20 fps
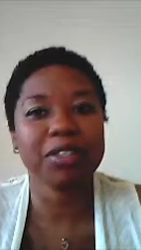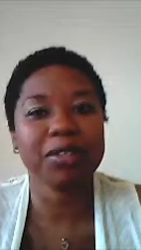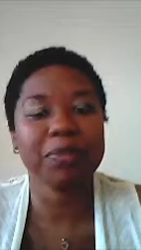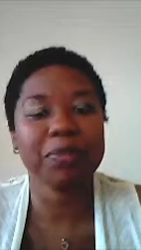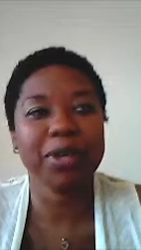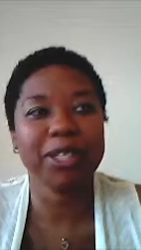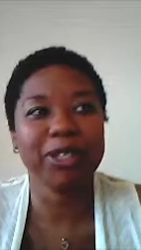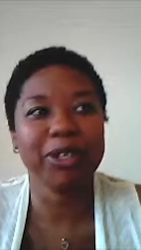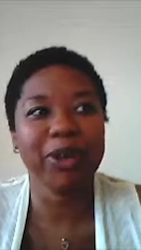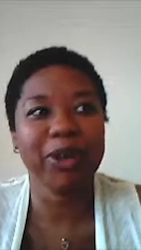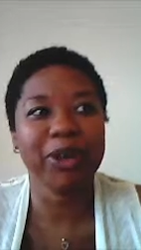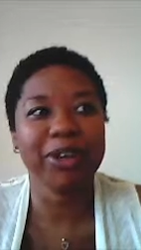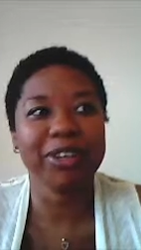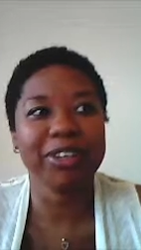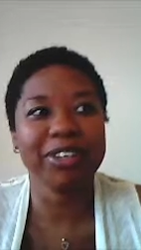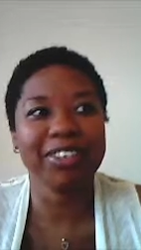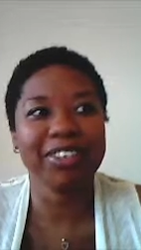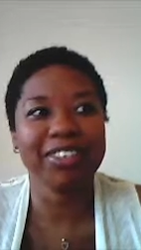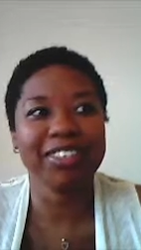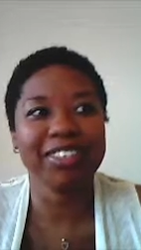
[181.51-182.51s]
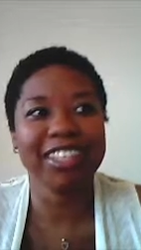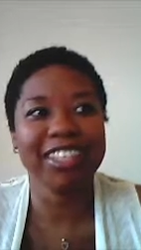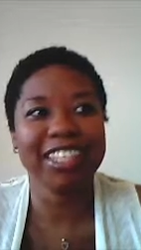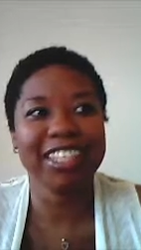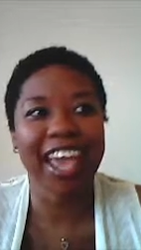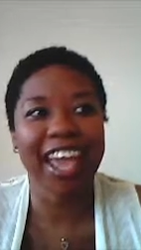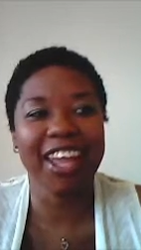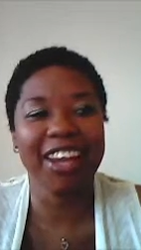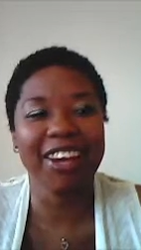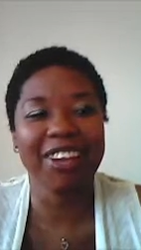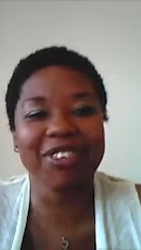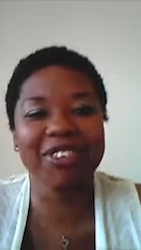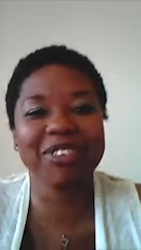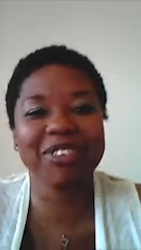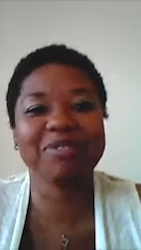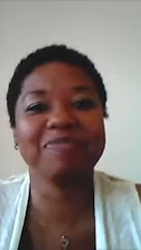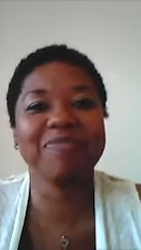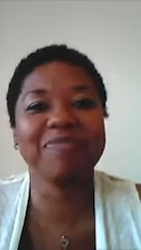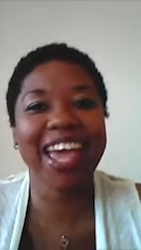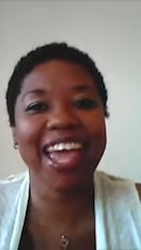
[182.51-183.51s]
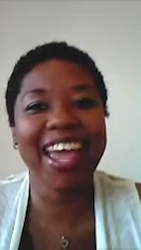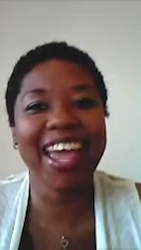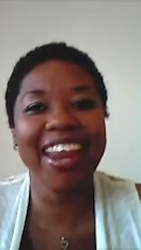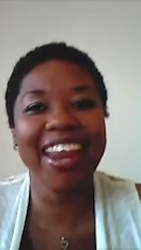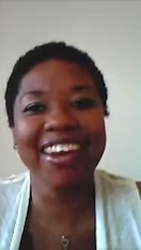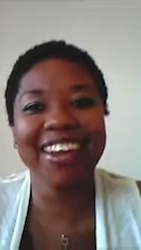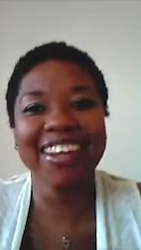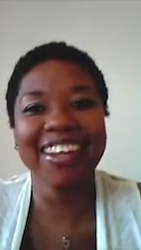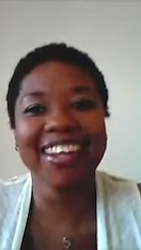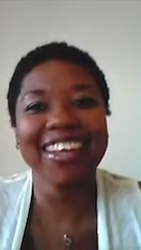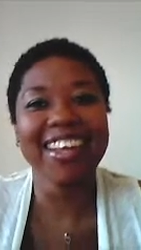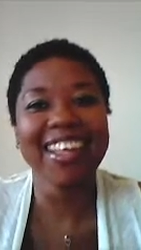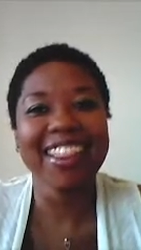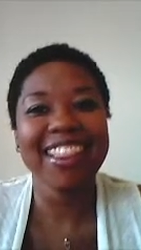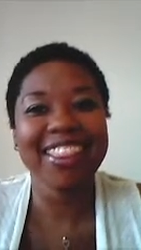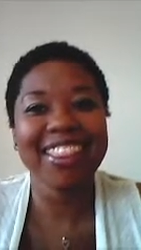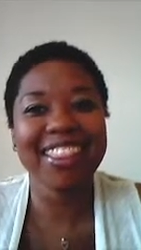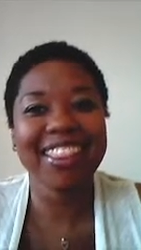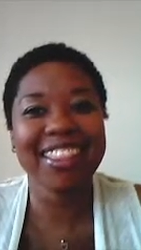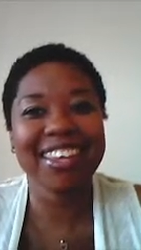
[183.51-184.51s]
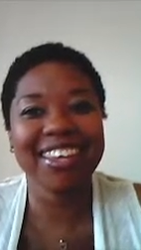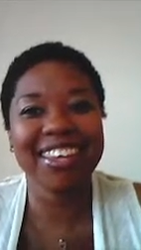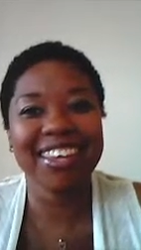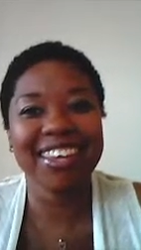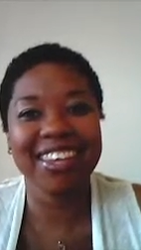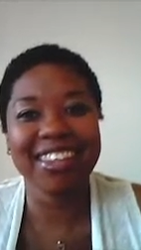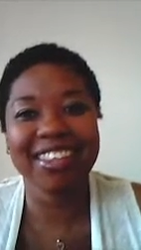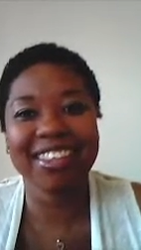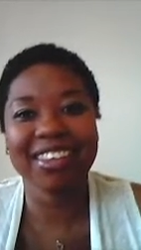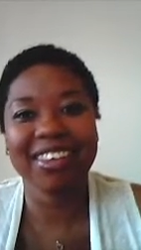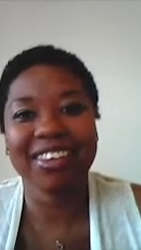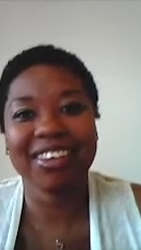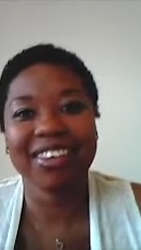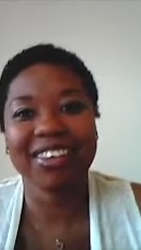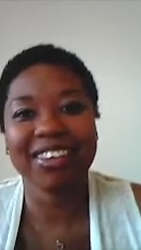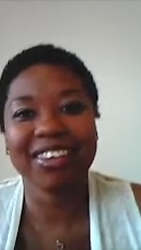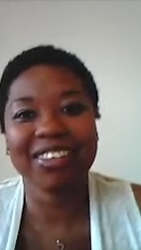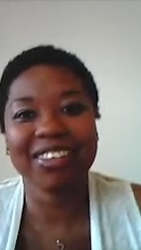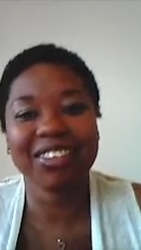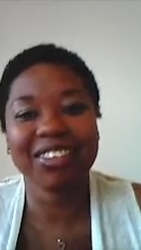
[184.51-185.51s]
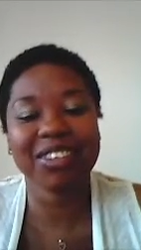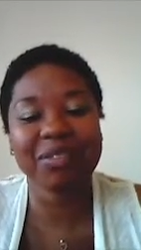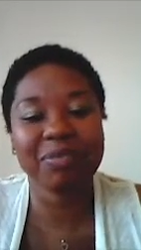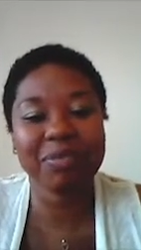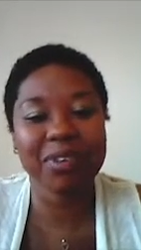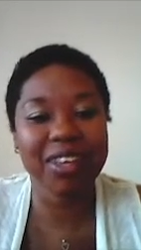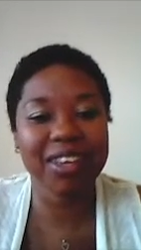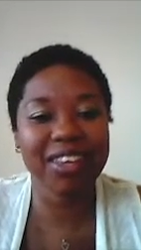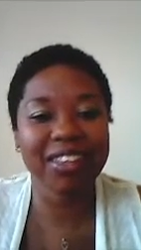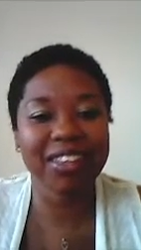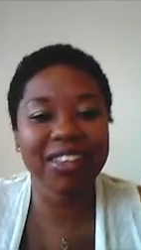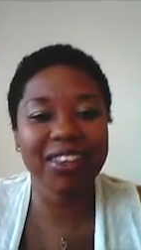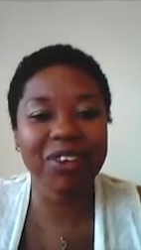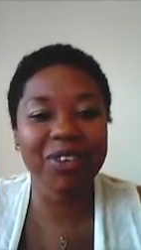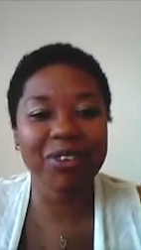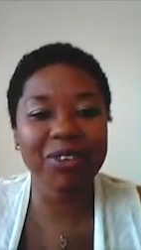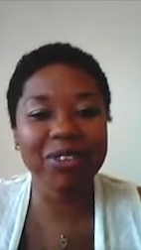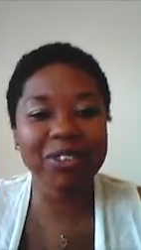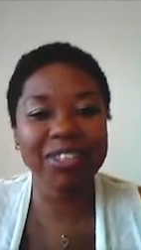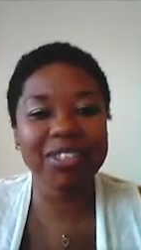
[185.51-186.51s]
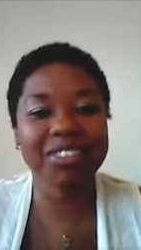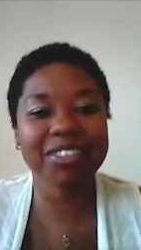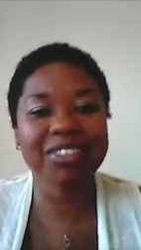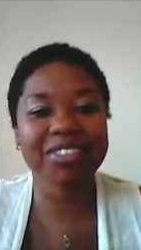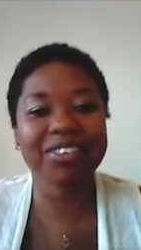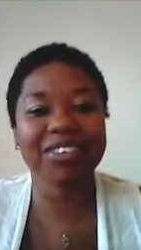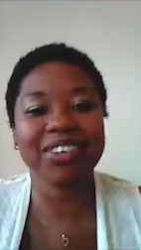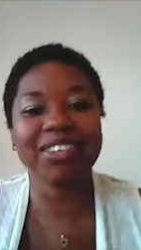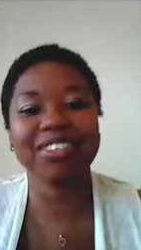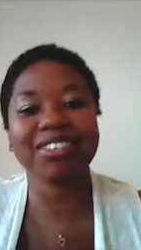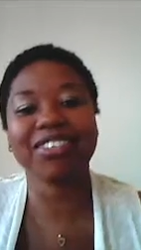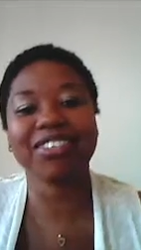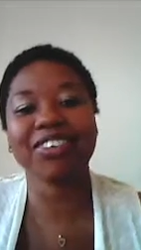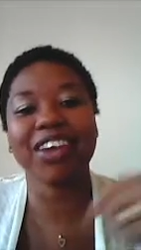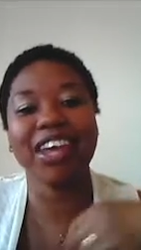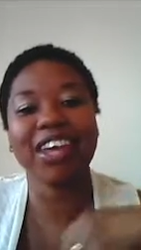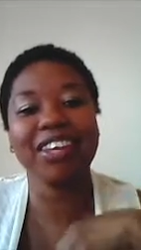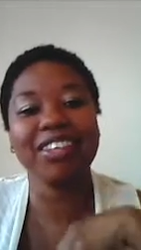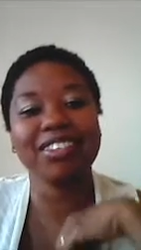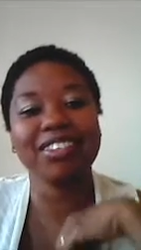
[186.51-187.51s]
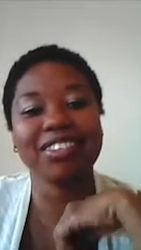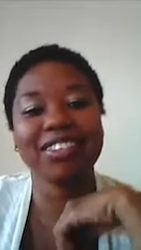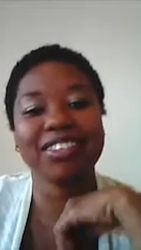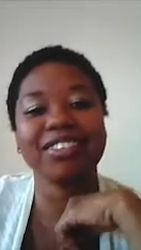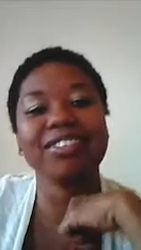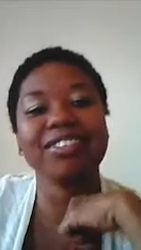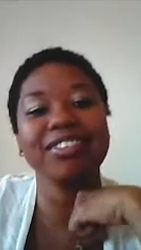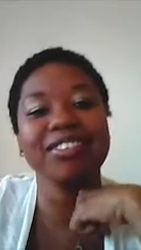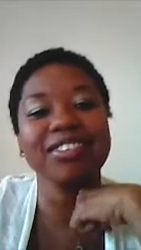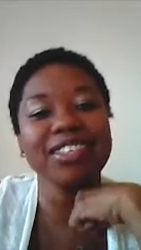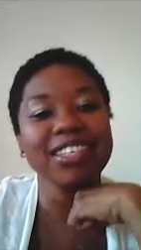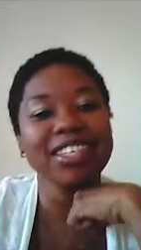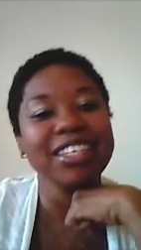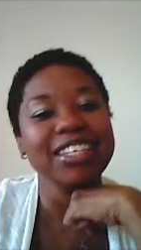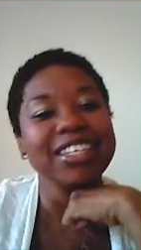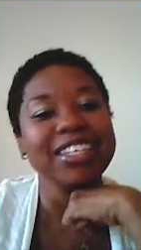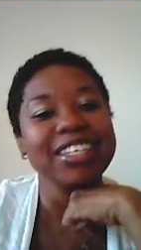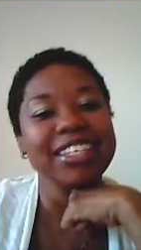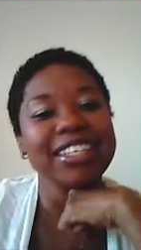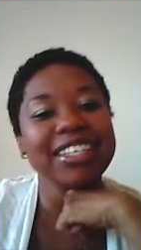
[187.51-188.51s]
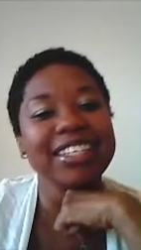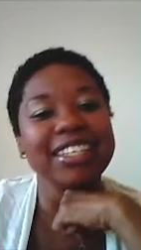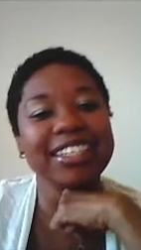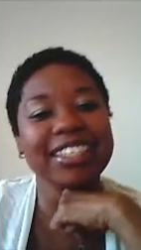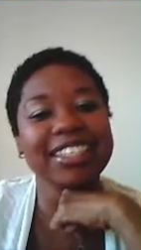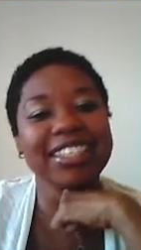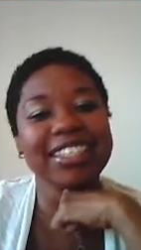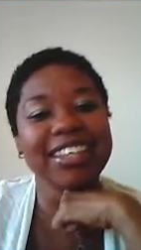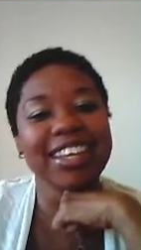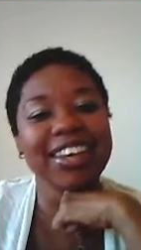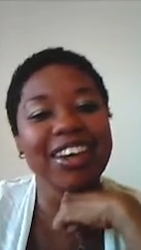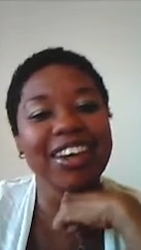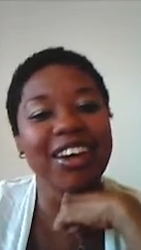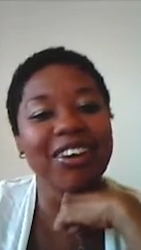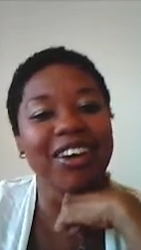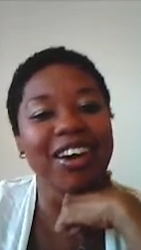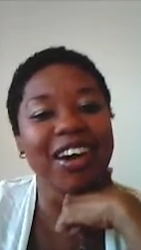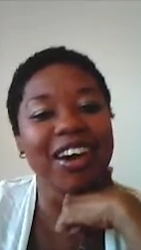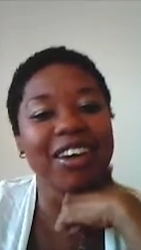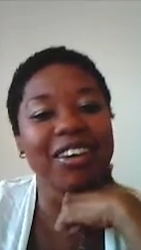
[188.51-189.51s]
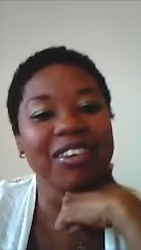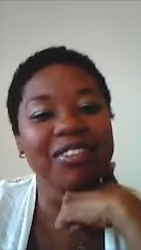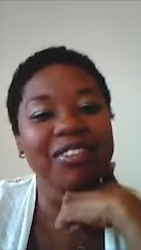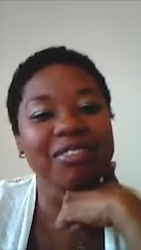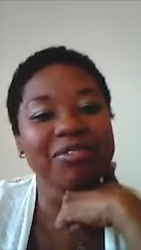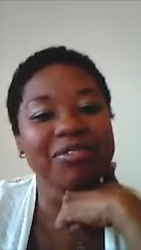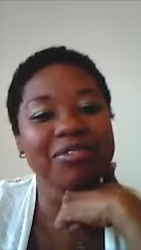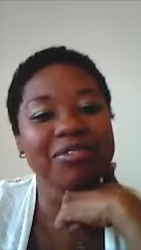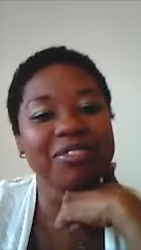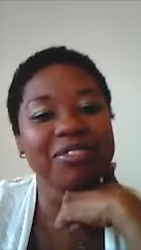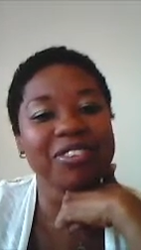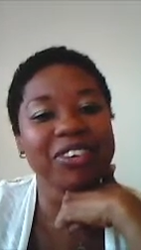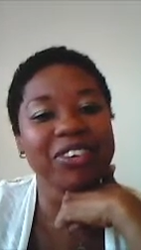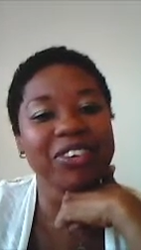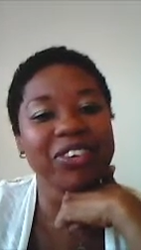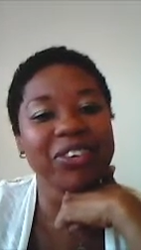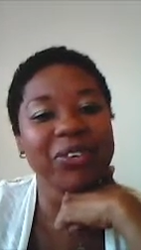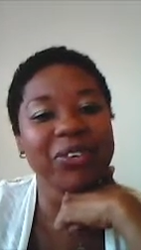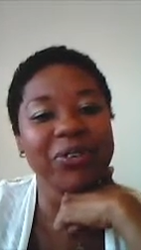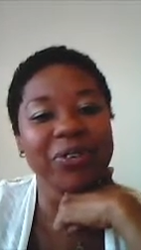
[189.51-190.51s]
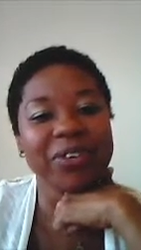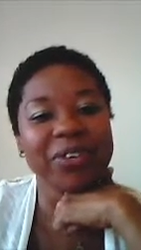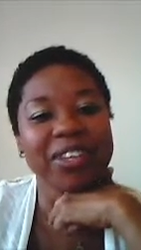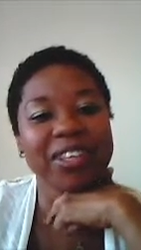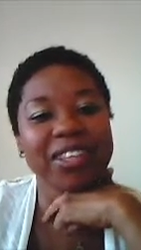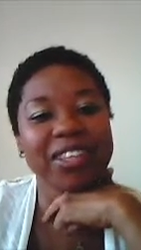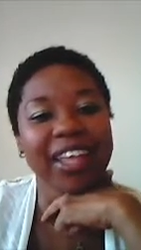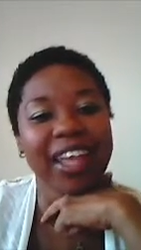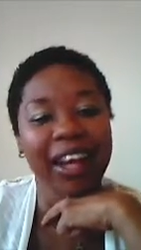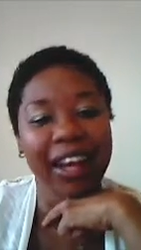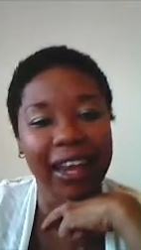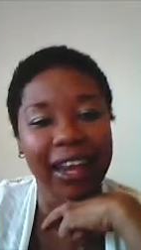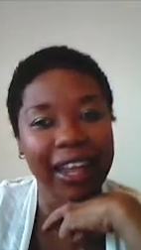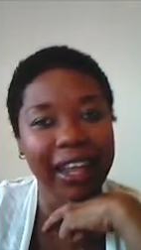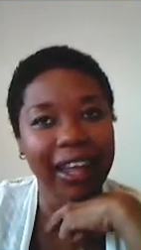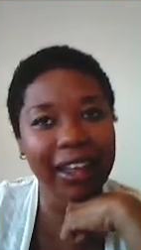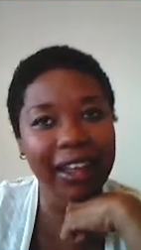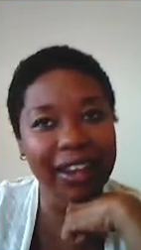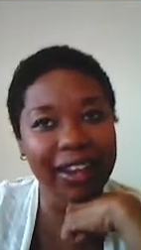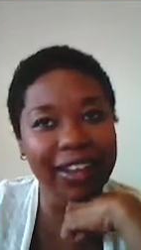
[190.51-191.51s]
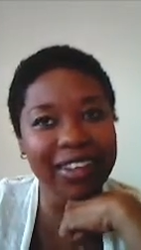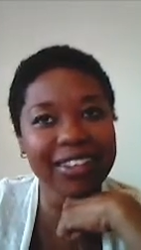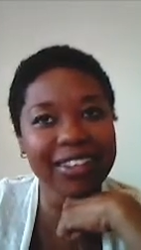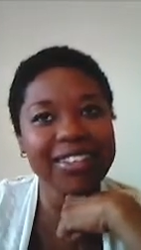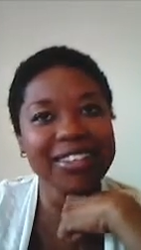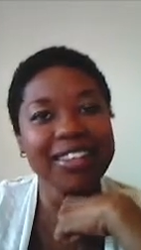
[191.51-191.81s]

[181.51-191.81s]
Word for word: my daughter getting out of bed. The, the the big the oldest one trying to sneak out of going night night.